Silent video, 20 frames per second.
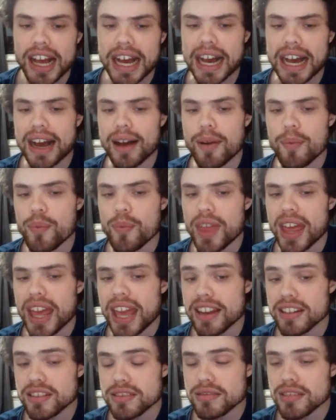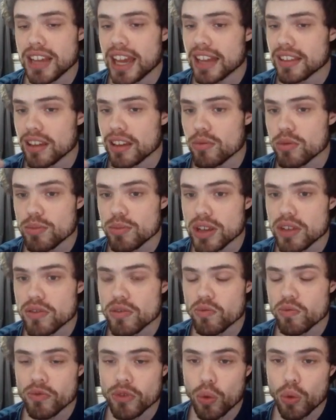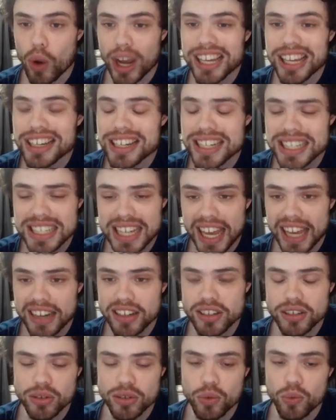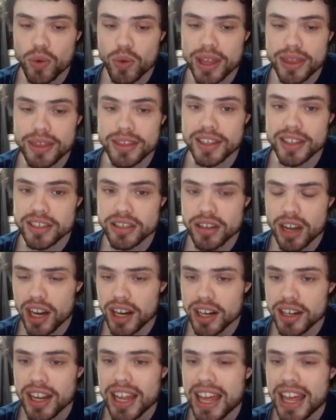And yeah, they would be quite content with this card.